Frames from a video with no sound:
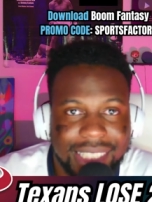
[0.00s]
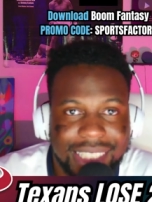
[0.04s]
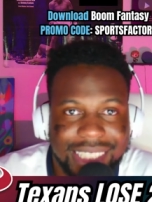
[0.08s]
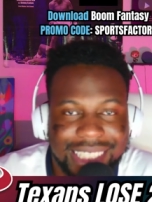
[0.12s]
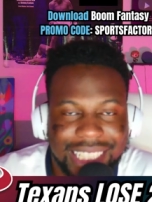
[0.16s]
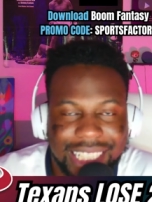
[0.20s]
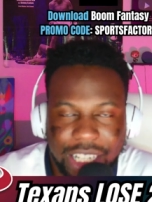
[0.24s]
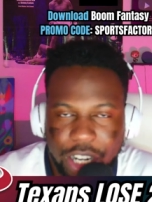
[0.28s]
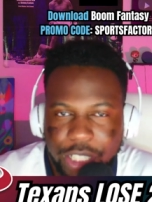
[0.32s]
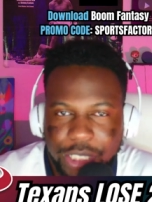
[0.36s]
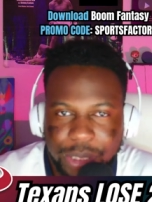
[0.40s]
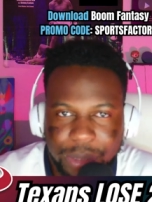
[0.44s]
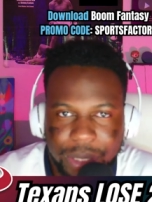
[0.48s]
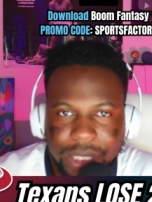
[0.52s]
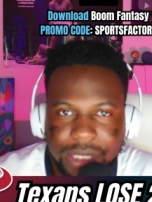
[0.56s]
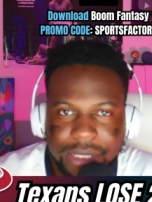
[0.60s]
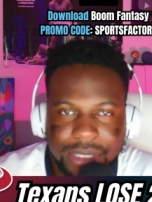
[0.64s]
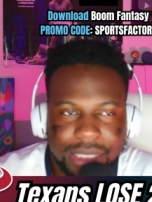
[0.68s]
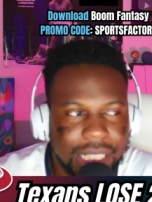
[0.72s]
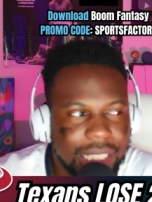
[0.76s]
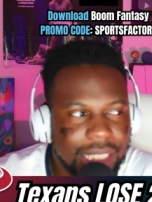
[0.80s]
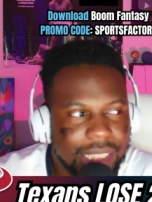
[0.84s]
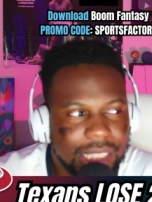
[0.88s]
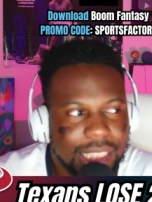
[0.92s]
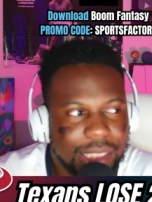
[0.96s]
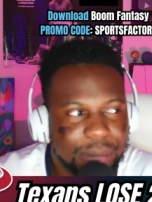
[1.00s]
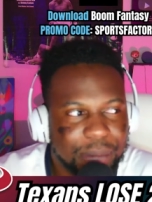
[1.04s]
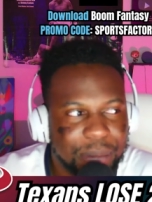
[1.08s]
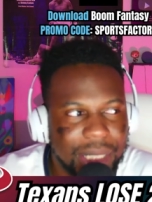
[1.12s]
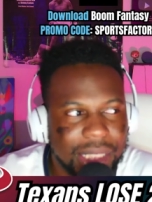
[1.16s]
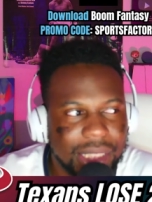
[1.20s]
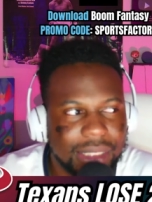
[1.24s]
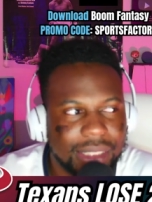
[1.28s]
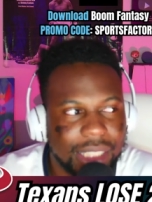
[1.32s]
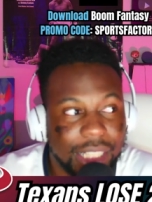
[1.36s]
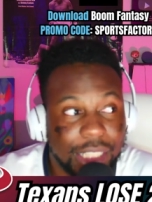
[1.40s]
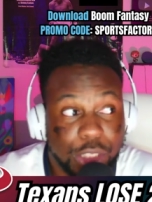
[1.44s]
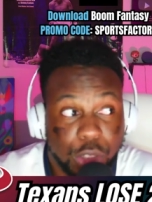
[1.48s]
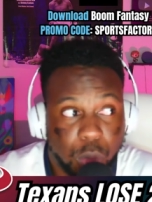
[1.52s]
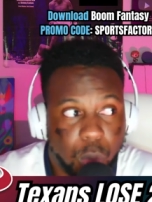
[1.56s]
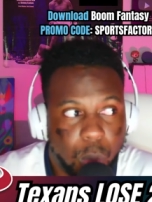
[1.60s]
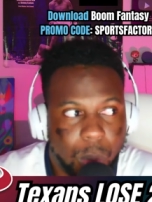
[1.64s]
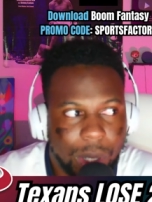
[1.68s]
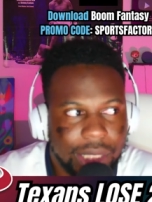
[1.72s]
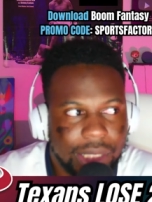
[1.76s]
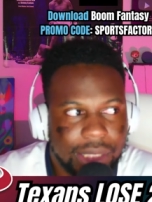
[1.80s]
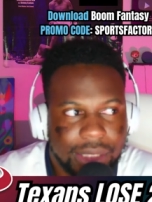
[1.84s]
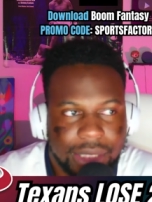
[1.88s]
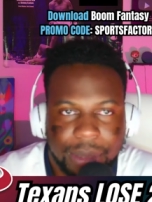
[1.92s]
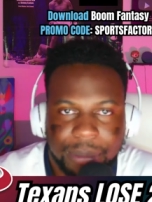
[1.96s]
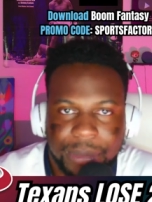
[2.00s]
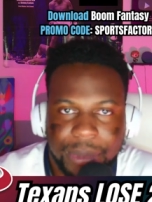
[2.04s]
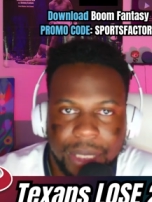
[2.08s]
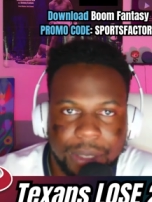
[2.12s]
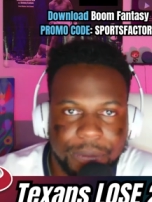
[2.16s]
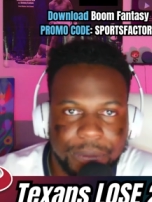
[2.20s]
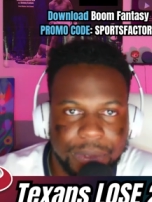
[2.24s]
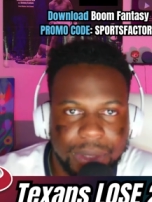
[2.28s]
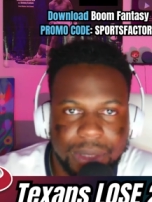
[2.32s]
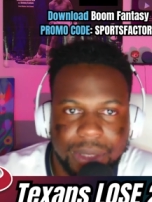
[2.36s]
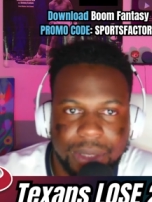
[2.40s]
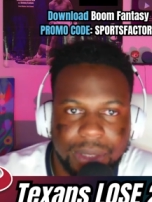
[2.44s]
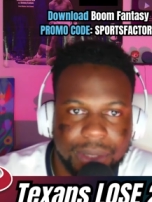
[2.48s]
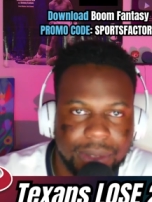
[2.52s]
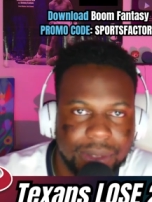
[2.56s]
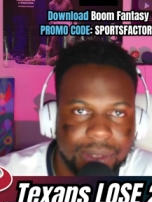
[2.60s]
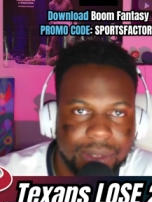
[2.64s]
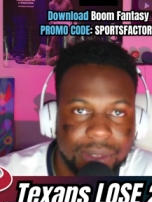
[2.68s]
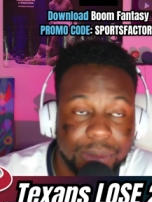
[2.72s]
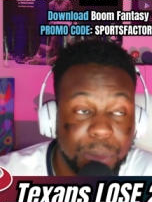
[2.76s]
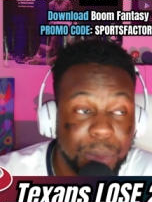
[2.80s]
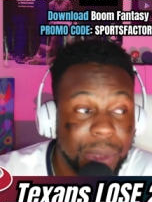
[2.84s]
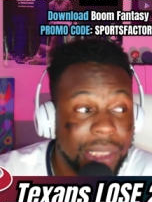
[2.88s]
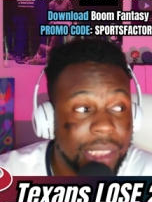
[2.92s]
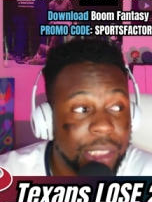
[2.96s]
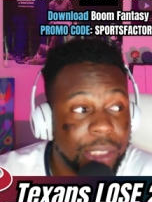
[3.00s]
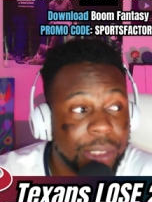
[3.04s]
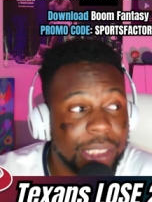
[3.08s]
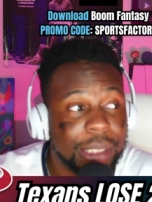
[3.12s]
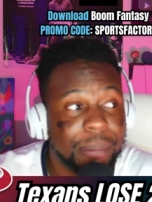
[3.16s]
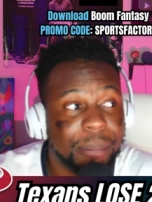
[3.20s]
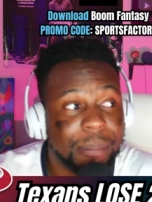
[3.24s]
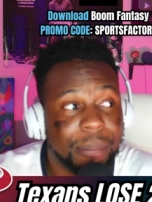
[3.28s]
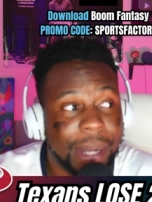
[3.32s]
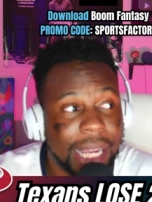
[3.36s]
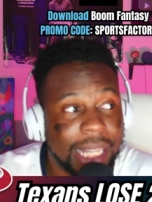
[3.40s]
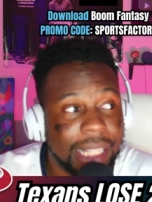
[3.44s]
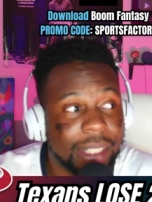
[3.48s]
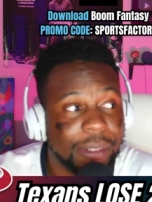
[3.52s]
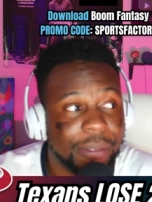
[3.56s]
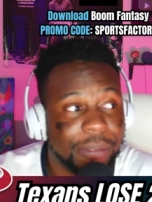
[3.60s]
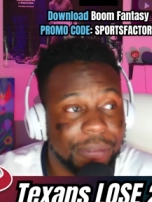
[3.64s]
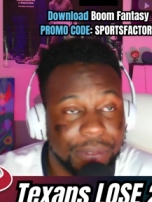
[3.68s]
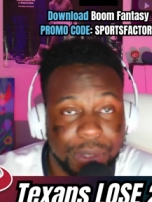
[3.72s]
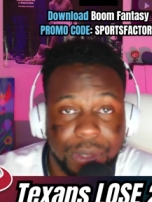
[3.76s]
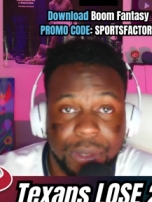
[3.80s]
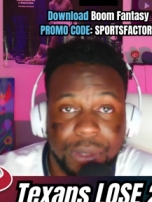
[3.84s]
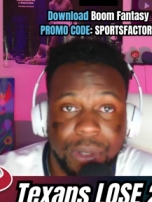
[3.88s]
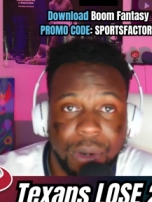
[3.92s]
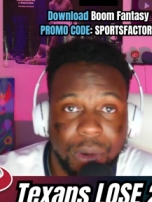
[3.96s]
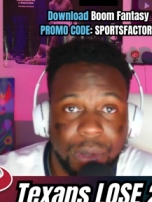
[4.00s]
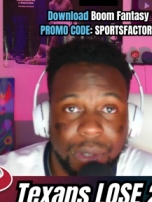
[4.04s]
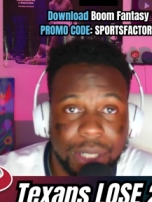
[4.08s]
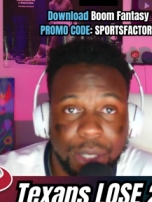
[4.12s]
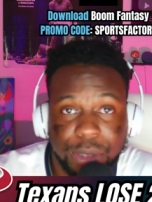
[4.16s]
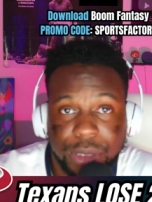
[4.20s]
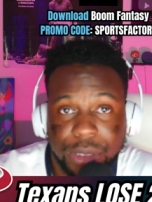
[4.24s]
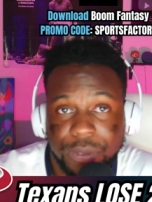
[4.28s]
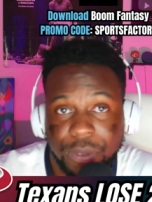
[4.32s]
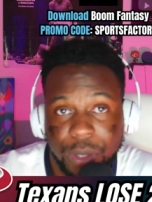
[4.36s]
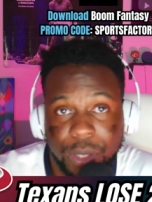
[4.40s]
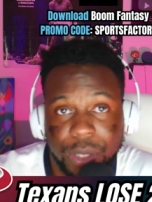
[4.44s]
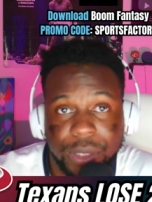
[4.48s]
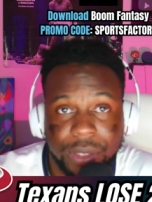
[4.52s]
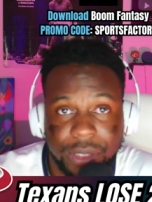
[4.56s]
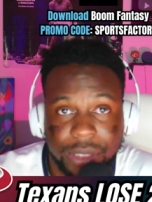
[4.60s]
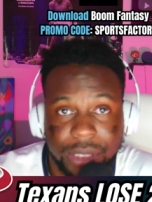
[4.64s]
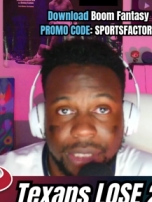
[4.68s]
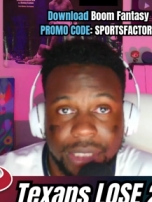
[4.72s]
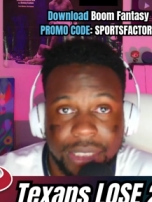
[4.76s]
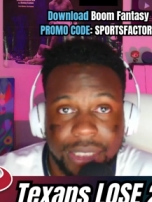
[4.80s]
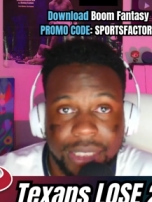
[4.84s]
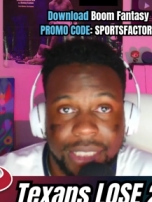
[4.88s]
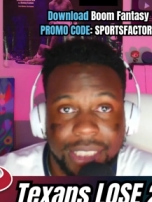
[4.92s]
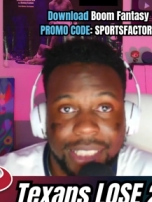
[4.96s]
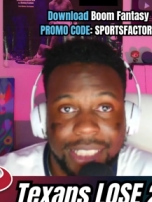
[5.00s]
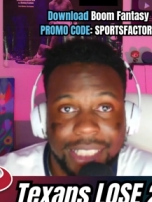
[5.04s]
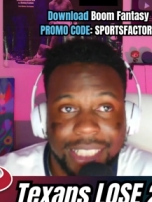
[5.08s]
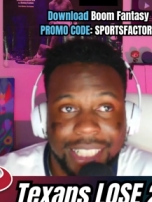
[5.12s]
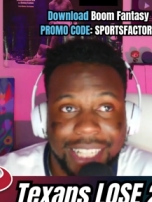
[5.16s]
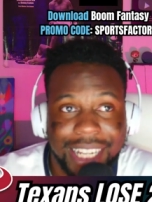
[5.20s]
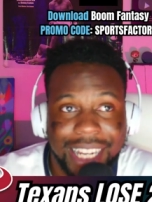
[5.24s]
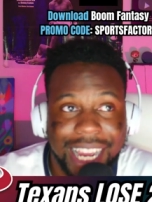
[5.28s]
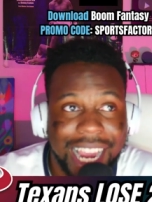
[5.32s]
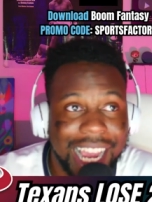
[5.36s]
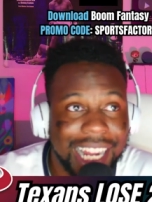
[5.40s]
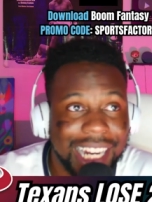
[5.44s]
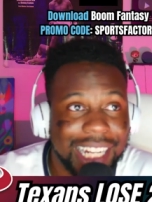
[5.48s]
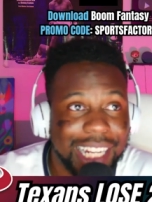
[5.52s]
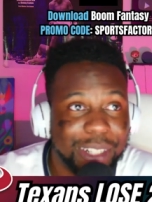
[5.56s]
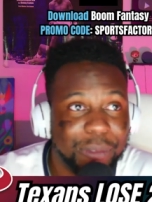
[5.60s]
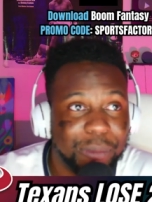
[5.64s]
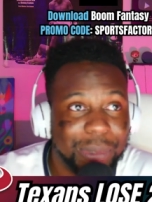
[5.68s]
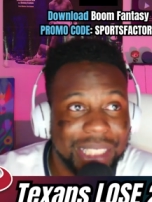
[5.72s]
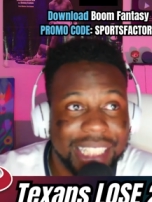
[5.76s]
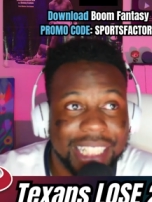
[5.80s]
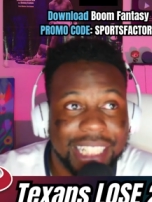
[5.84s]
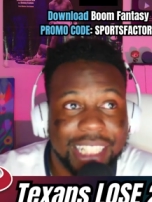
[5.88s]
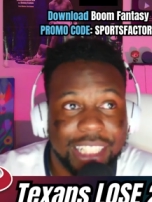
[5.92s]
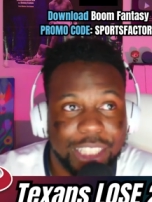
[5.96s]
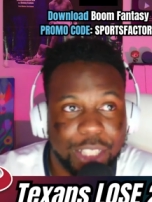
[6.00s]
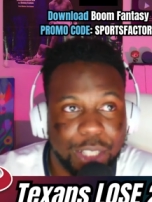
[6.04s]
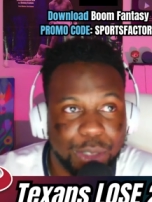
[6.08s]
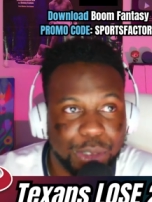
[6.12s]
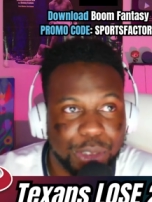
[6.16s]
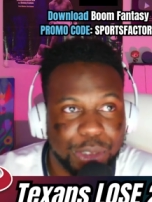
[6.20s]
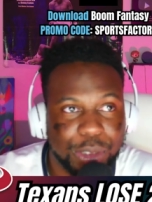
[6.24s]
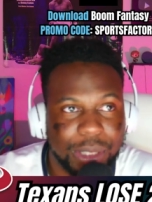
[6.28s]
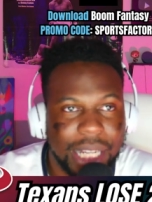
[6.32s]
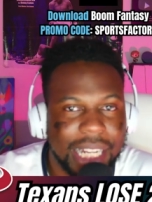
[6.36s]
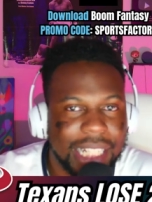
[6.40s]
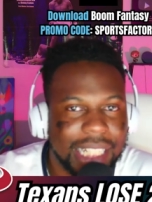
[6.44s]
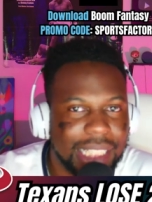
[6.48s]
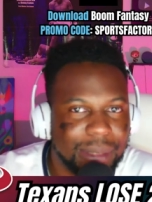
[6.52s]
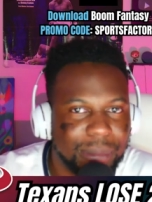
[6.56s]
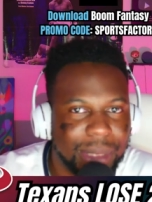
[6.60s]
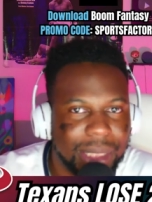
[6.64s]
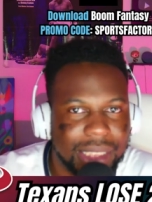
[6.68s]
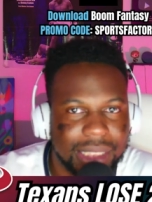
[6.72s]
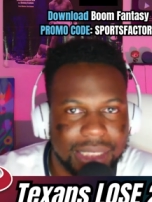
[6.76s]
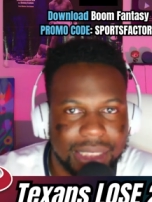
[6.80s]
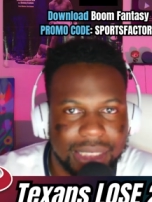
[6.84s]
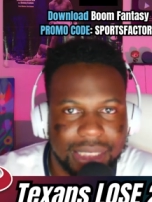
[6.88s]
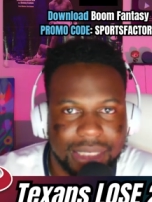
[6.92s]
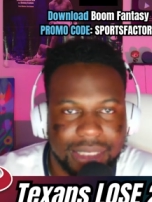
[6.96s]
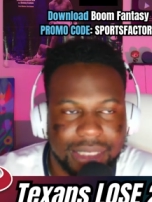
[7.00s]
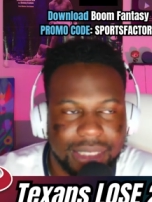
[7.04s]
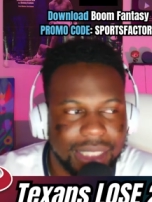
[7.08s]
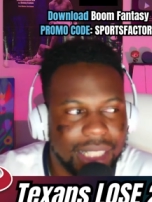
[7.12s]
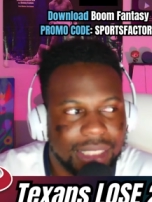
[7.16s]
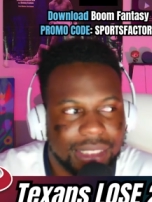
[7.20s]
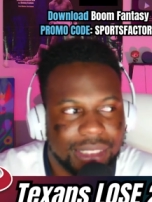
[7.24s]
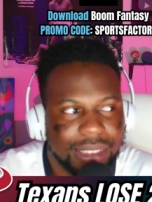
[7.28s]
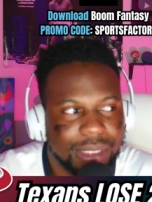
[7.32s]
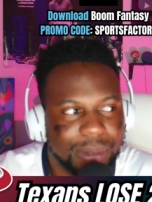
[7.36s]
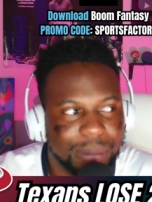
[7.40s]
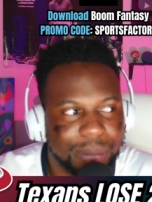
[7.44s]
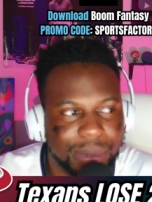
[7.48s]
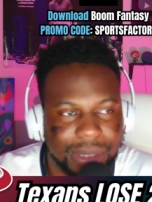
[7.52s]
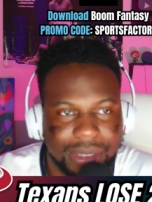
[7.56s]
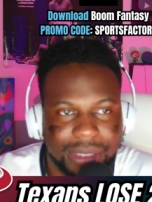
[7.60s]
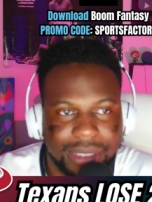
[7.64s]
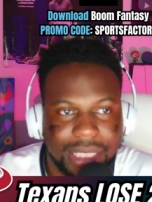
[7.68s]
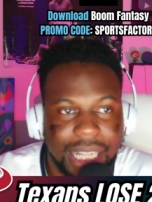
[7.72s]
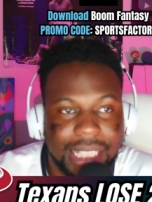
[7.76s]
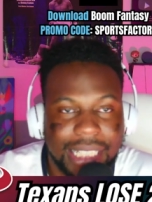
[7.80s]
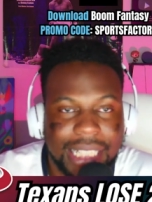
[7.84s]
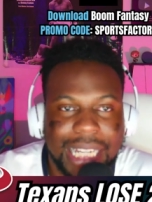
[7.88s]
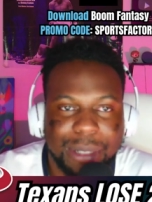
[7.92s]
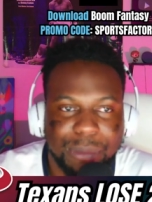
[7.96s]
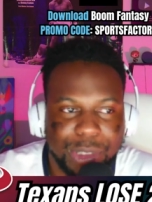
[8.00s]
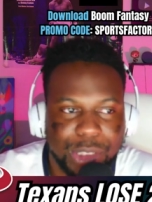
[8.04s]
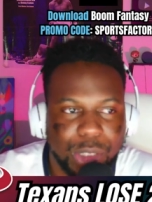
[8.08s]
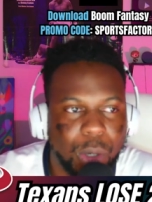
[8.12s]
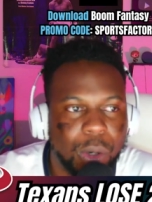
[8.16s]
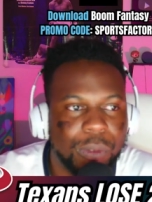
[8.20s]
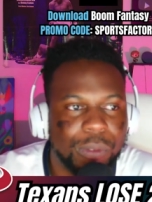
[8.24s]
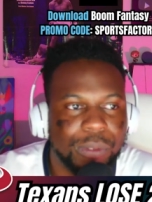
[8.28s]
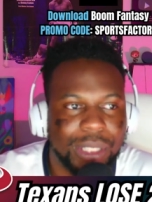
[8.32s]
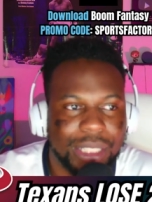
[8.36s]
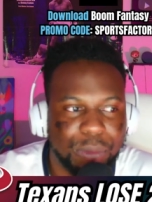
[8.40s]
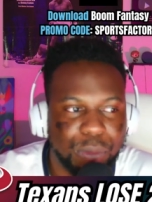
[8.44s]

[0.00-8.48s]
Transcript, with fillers: Like, are you hurt? Like, he missed a twenty-some yard field goal. We literally made a field goal that was further. And then we get closer, and he misses it. That's stupid. That game was over.